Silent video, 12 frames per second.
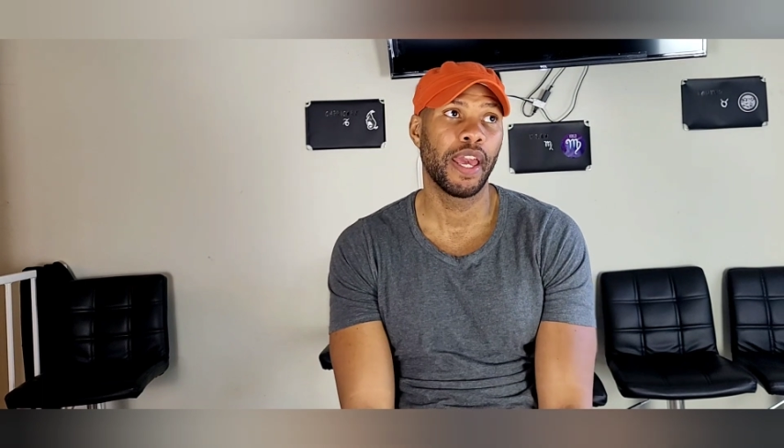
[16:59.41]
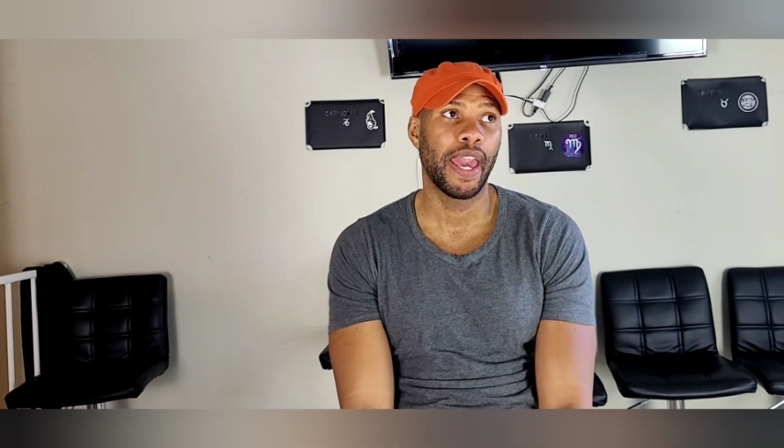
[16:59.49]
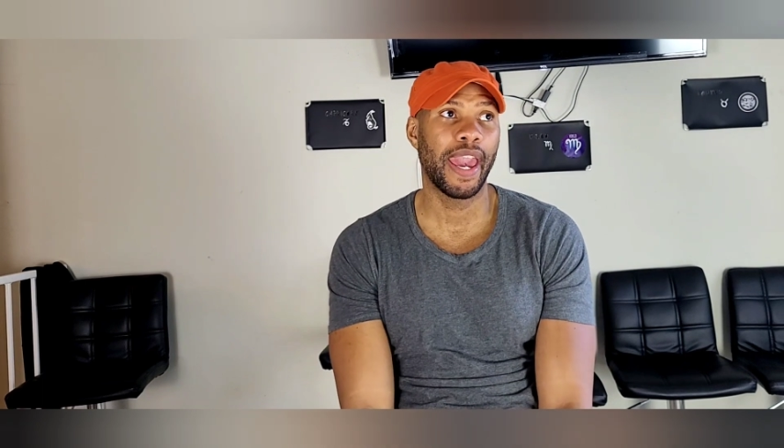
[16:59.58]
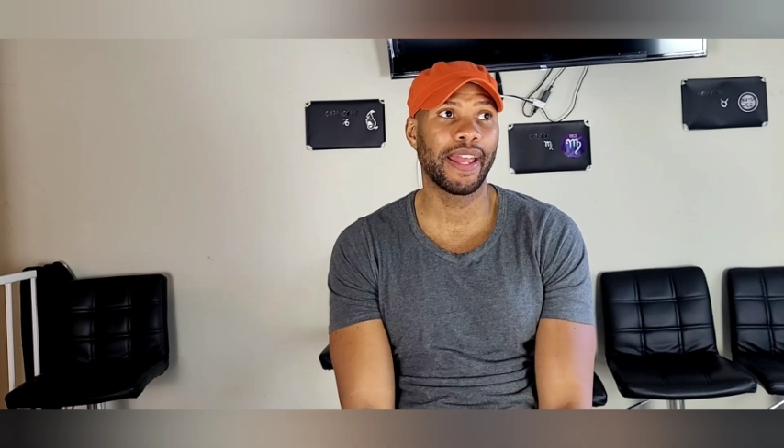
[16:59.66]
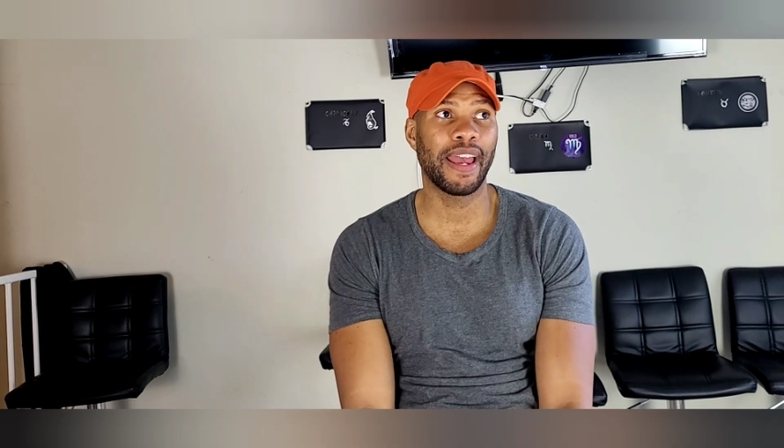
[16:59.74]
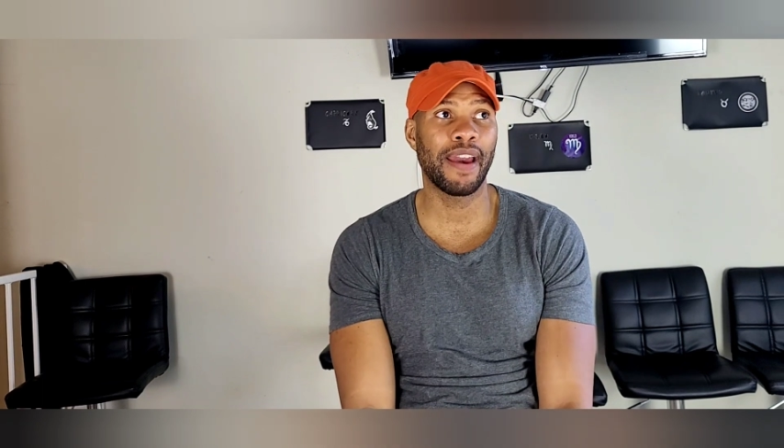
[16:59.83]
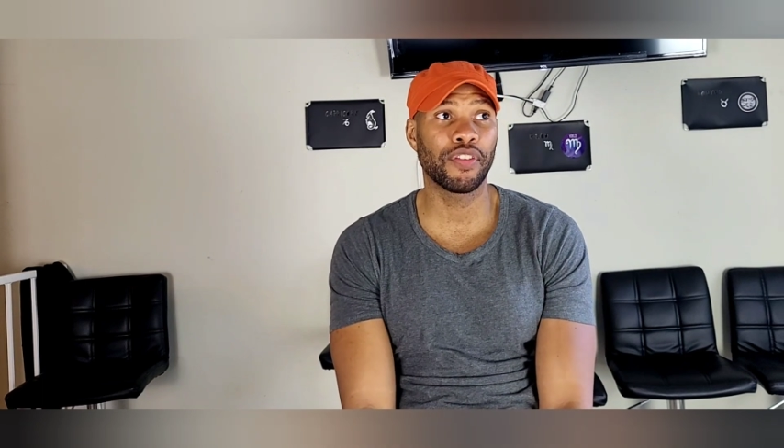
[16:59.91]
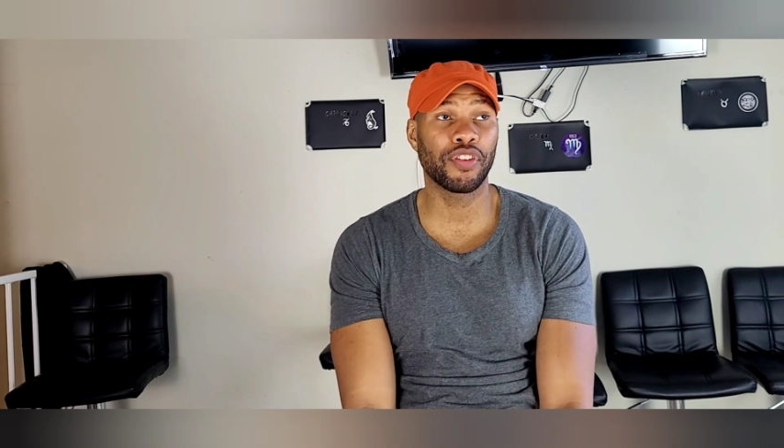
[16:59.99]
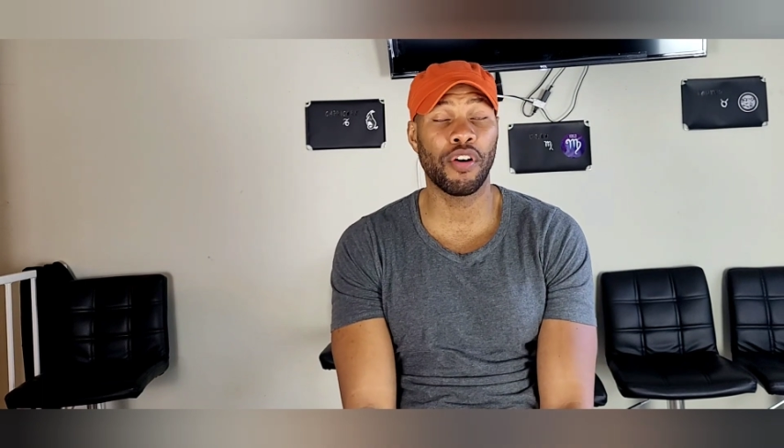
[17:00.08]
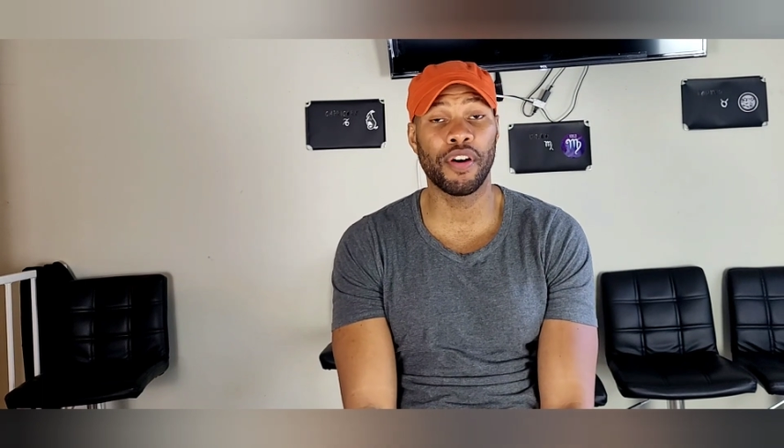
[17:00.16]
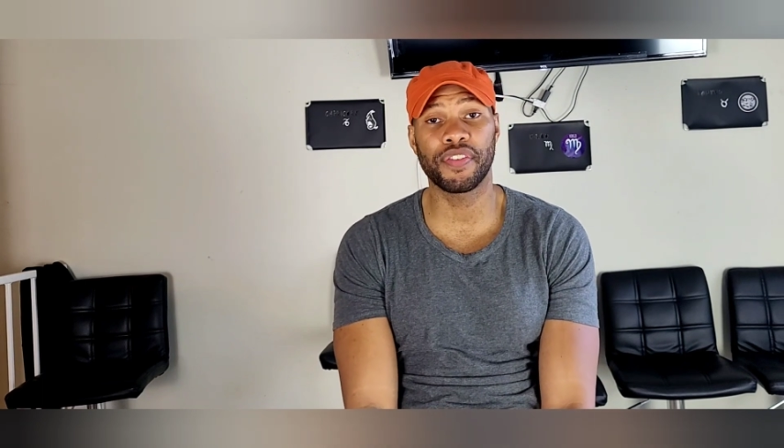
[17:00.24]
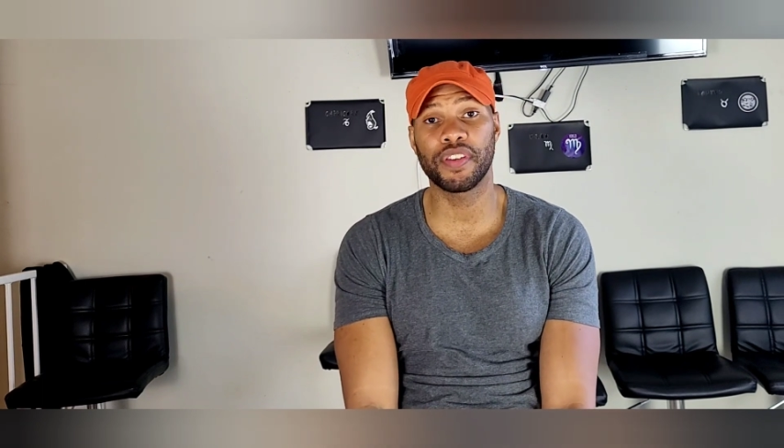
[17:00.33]
And I have a
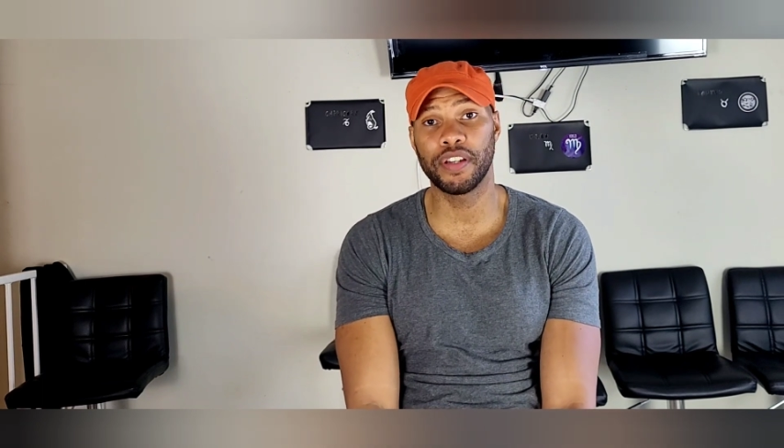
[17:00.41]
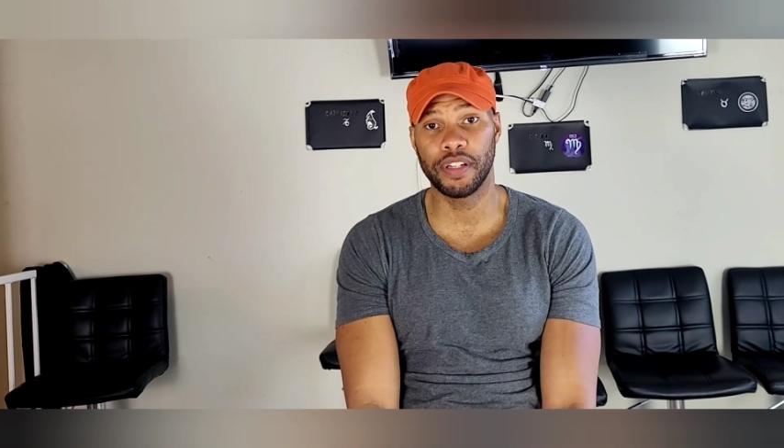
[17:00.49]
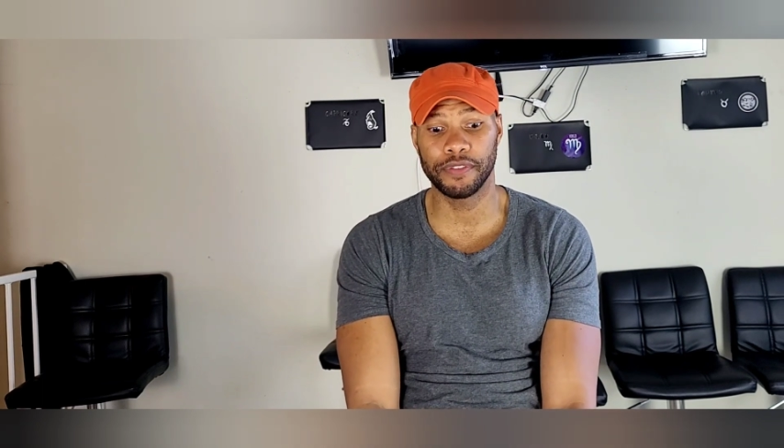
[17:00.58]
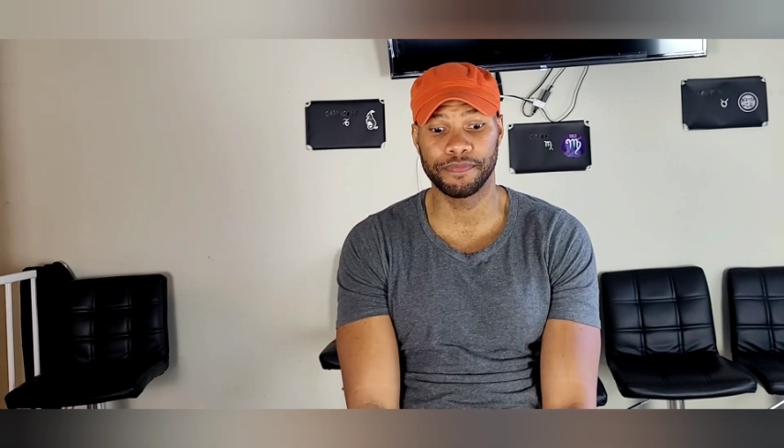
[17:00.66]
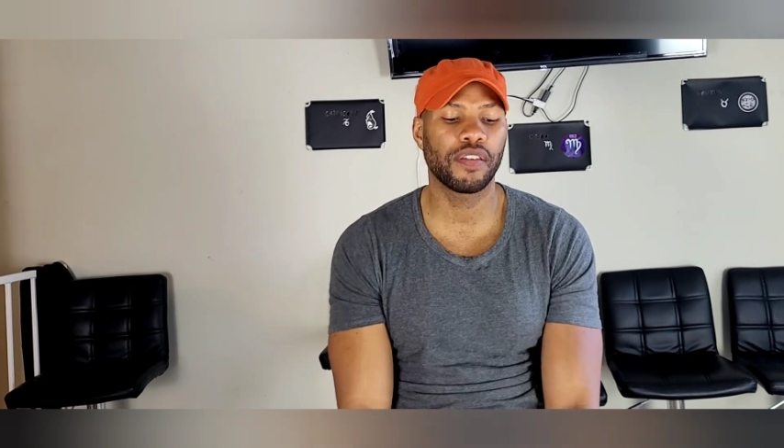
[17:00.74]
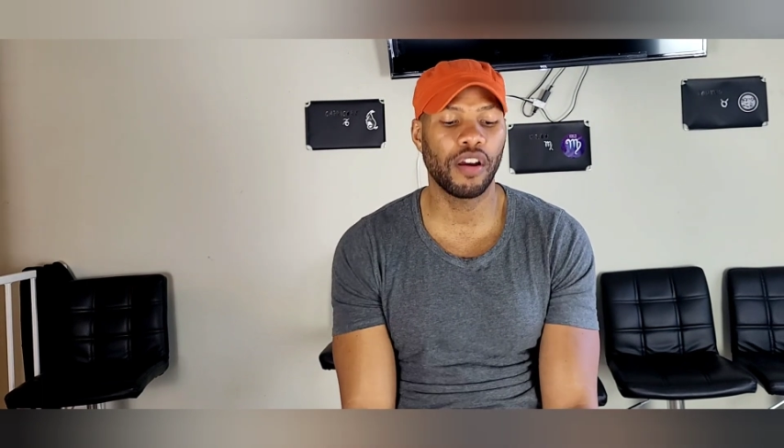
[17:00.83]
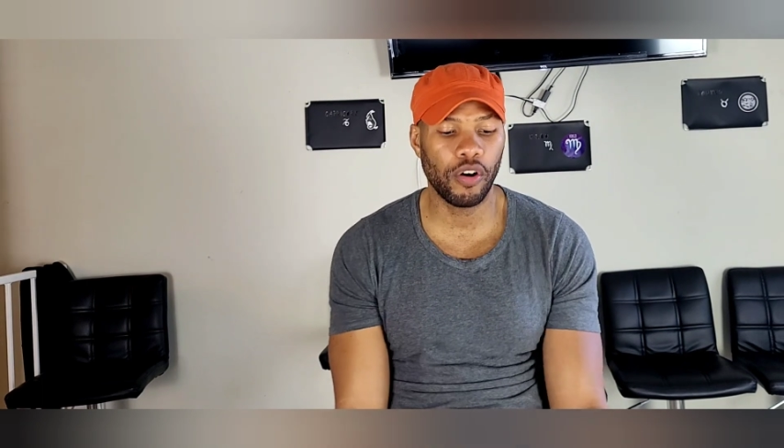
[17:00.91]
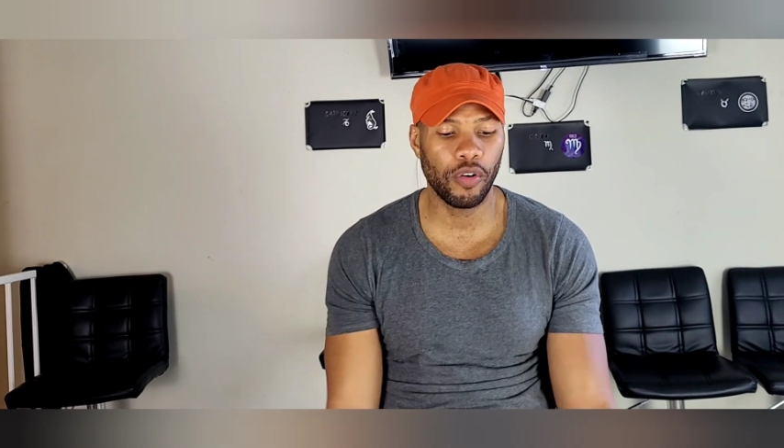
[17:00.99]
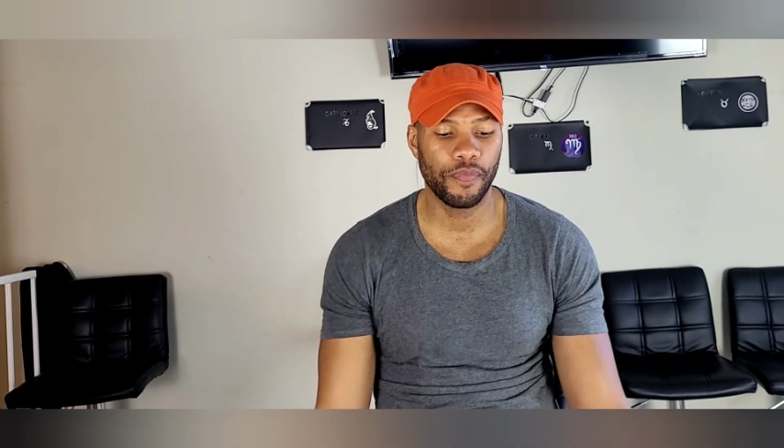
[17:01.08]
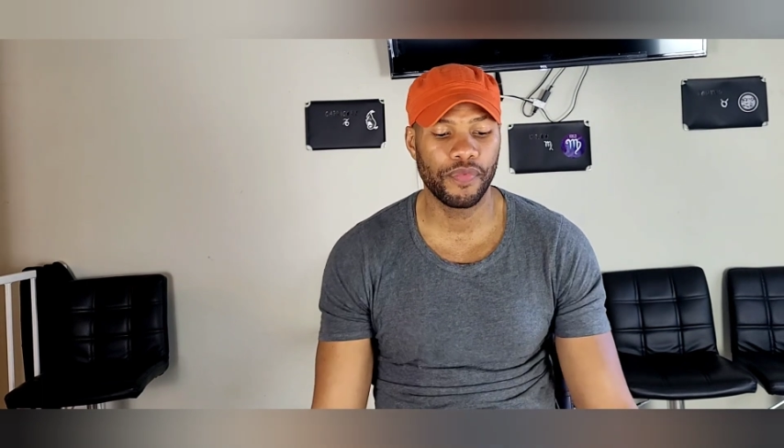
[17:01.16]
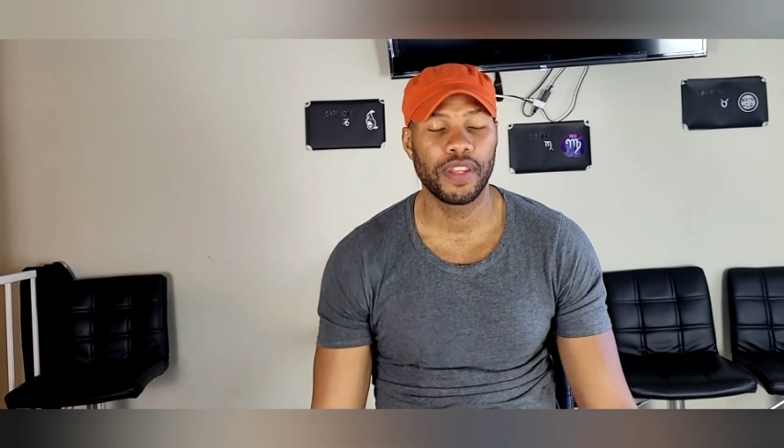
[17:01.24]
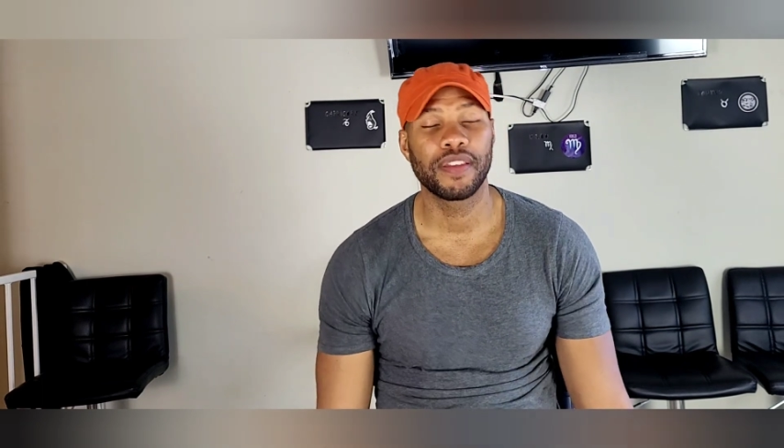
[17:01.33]
Taurus Sun. So